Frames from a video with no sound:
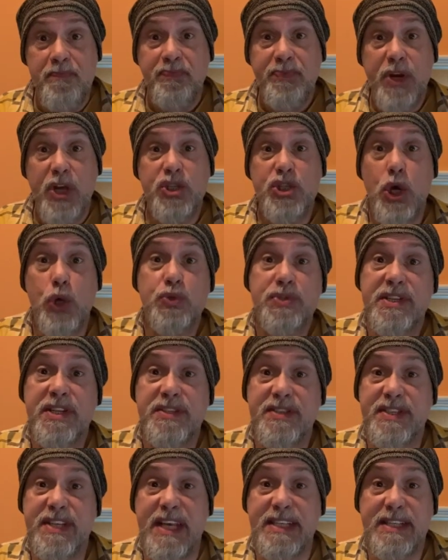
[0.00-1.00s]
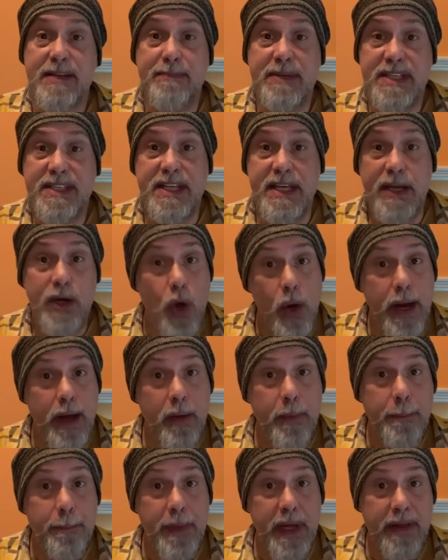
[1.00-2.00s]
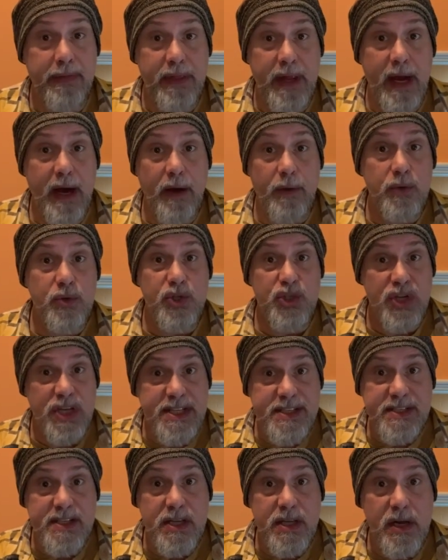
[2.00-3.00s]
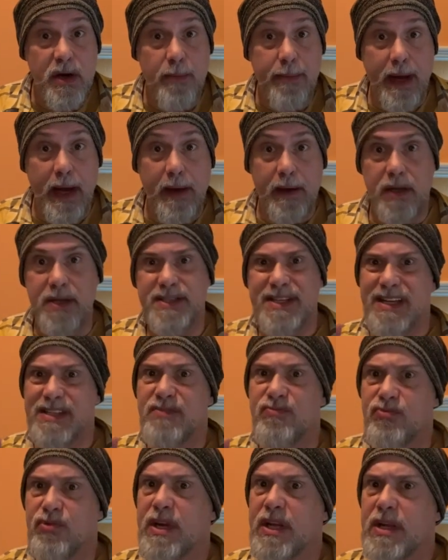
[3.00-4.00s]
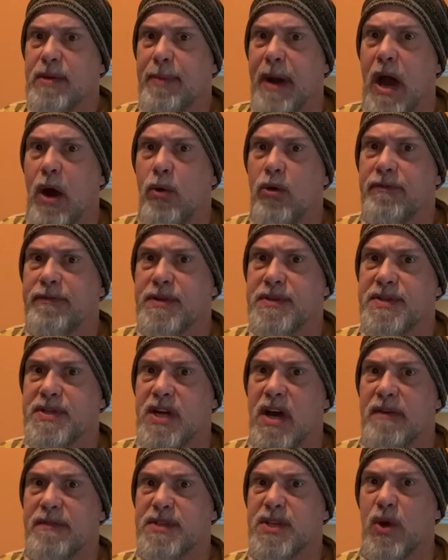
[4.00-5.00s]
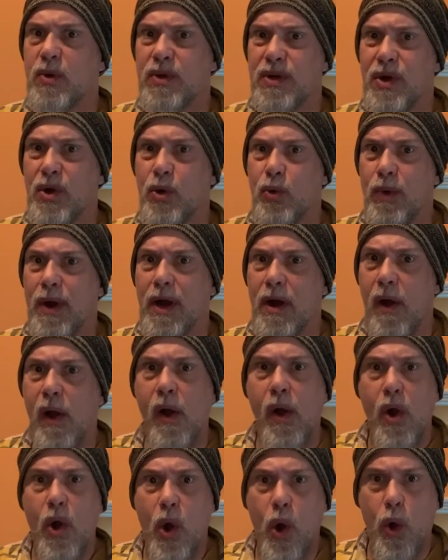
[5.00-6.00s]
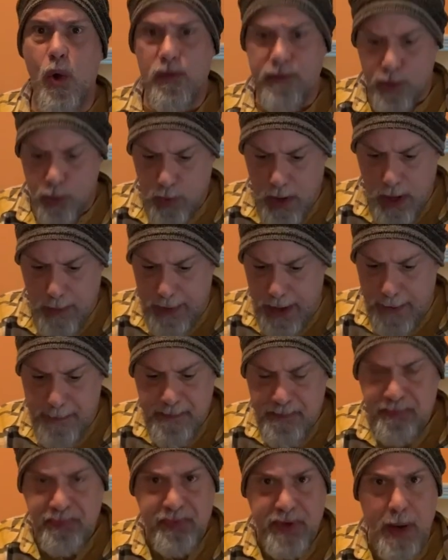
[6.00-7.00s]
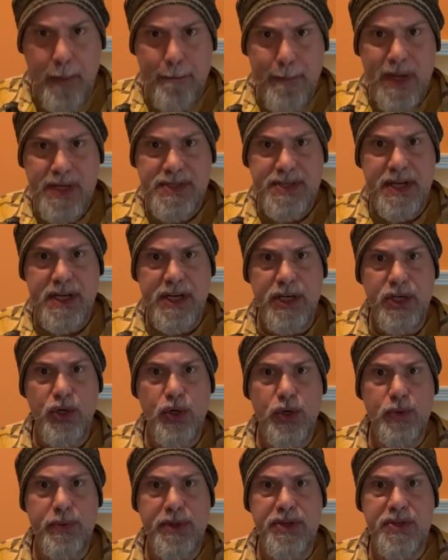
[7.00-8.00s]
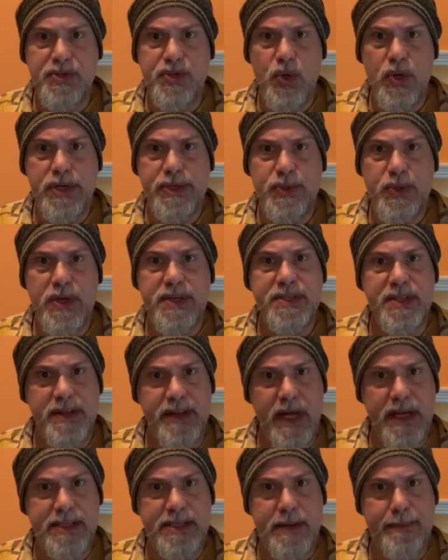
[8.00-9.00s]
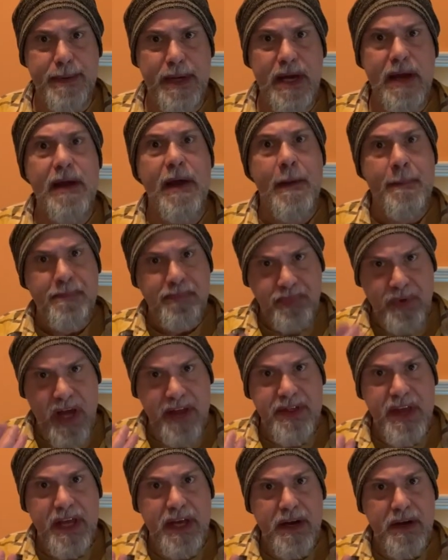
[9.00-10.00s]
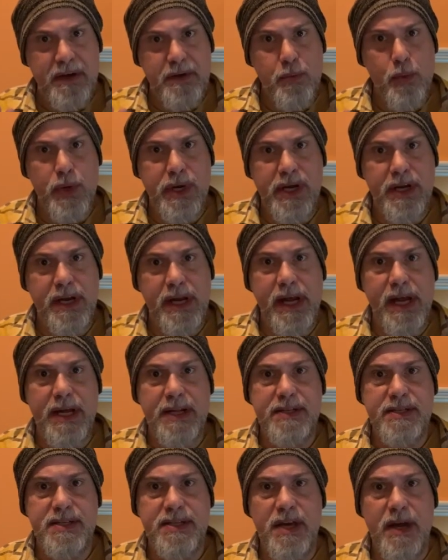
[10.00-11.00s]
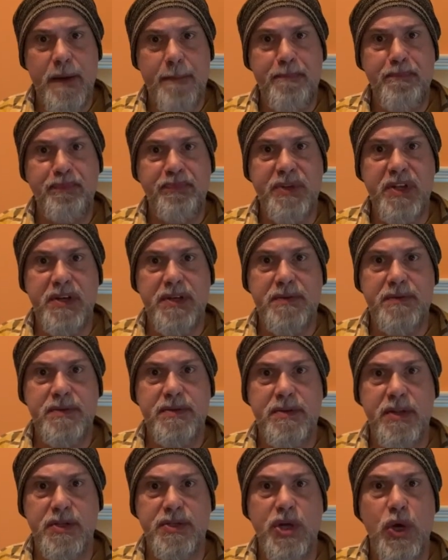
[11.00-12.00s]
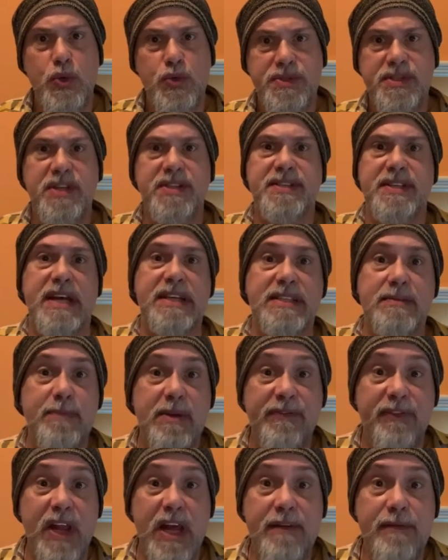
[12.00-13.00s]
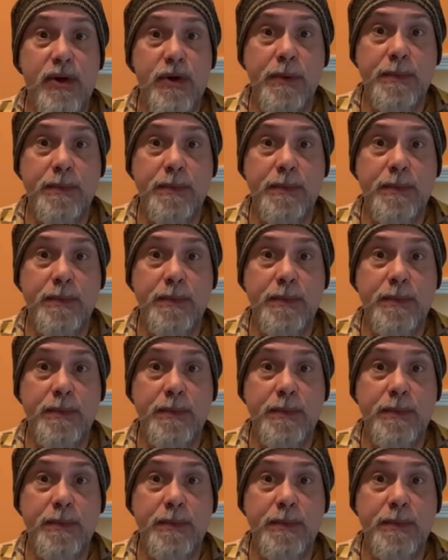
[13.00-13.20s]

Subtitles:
toasted sesame seed oil in there, just a little bit, because that's really powerful stuff. So you don't want to overwhelm it. Mix it in good with the soy sauce and then dip it. I think it would enhance the toasted sesame flavor.